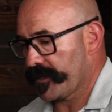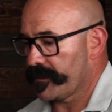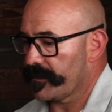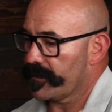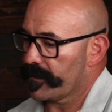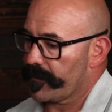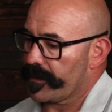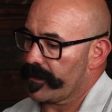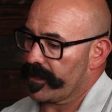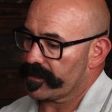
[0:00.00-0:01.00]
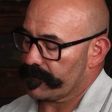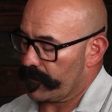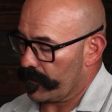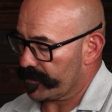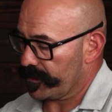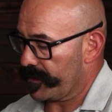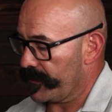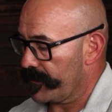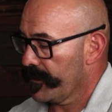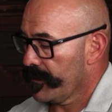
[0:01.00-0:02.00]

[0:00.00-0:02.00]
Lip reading: into the accreditation portion here,